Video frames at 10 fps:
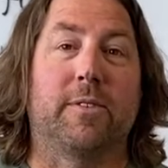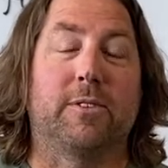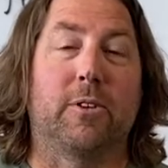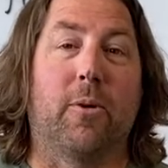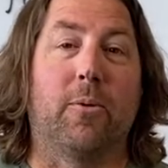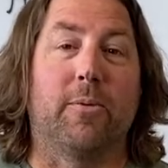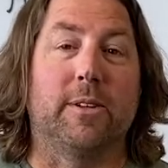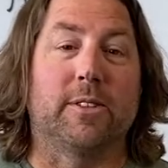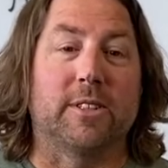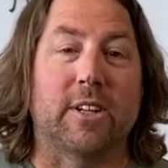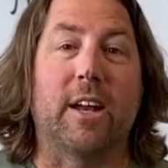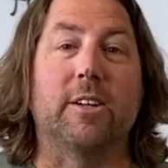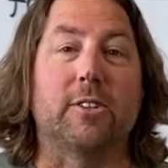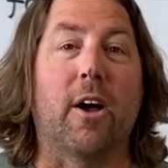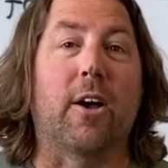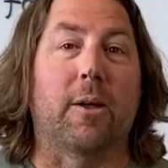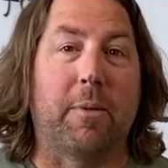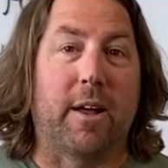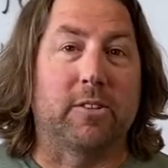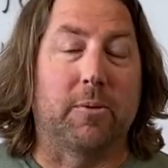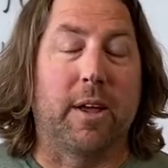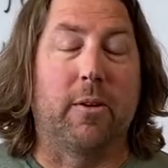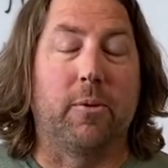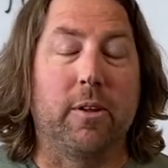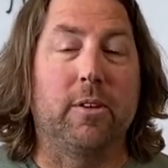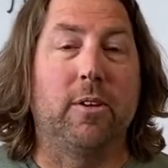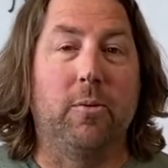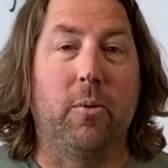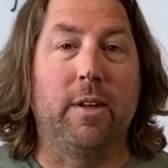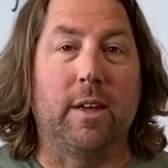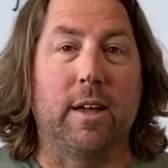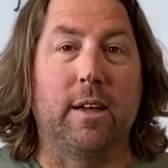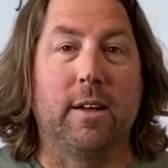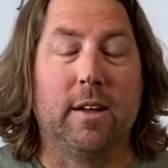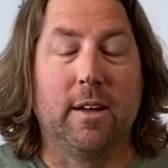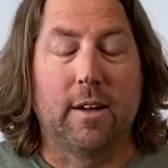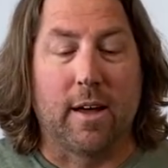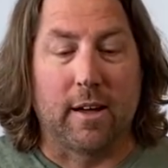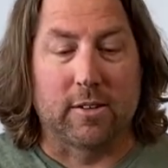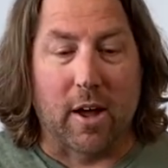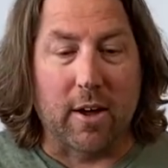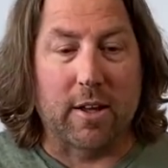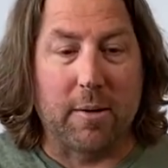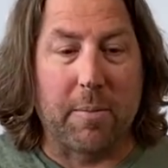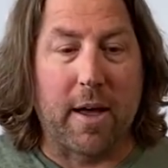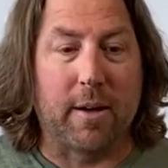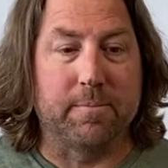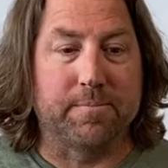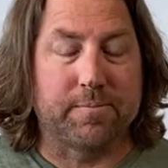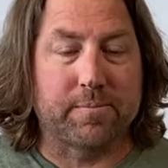So it's exciting to talk about. So we had a really good weekend talking about